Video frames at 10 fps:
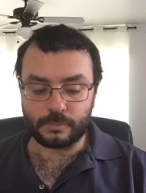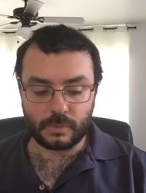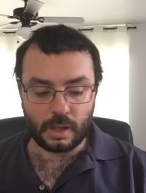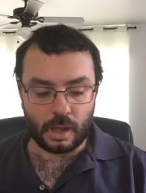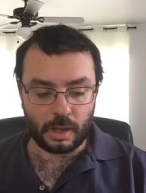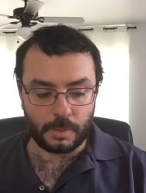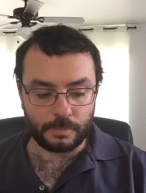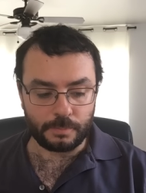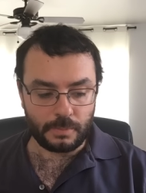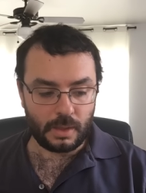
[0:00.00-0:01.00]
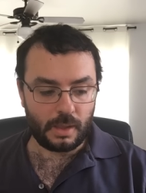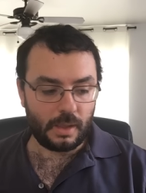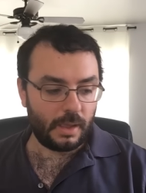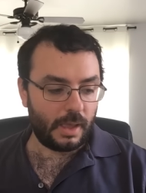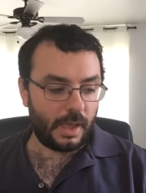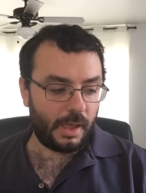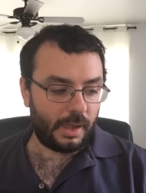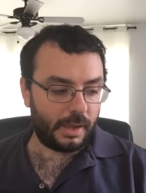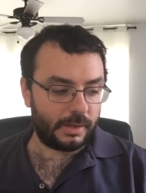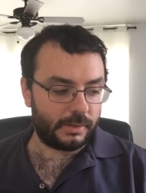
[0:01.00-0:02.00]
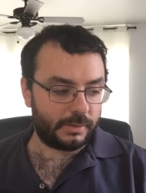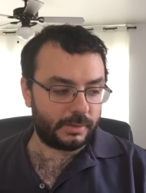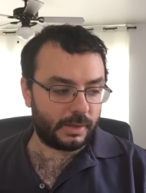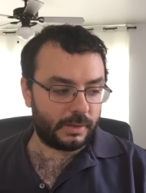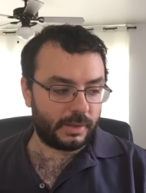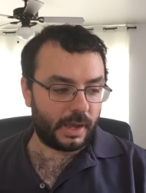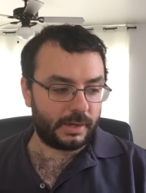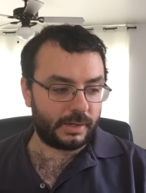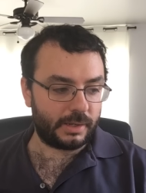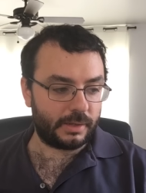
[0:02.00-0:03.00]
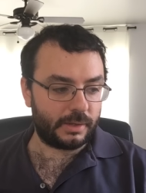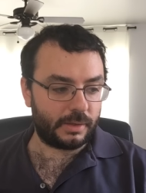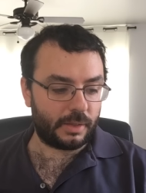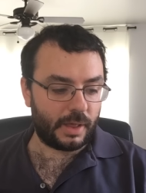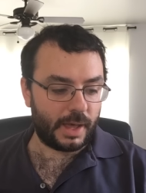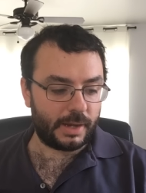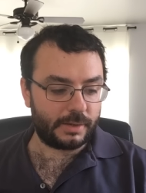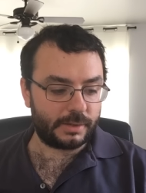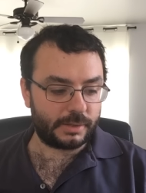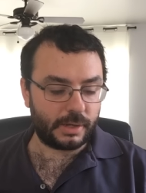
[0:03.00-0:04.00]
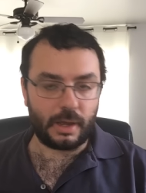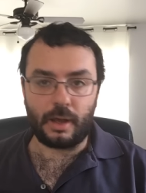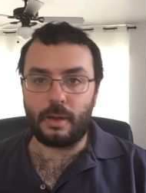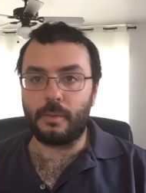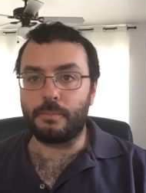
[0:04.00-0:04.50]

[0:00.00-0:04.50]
Um, and the idea that uh,